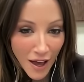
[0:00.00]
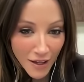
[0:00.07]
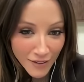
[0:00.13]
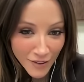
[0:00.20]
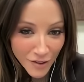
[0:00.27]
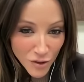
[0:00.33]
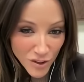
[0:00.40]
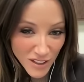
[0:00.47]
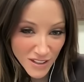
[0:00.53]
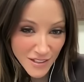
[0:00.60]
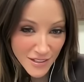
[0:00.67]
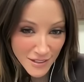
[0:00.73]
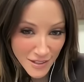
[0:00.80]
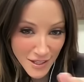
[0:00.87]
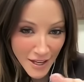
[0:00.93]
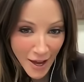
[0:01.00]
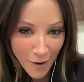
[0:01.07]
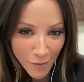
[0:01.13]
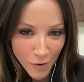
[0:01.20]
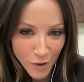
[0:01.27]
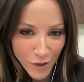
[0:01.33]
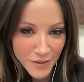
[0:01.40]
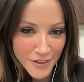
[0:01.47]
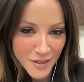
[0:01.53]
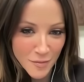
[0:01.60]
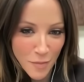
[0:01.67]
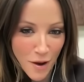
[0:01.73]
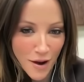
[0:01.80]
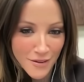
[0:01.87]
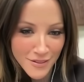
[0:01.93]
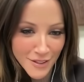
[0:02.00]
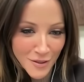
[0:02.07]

I literally see Hammer in this box.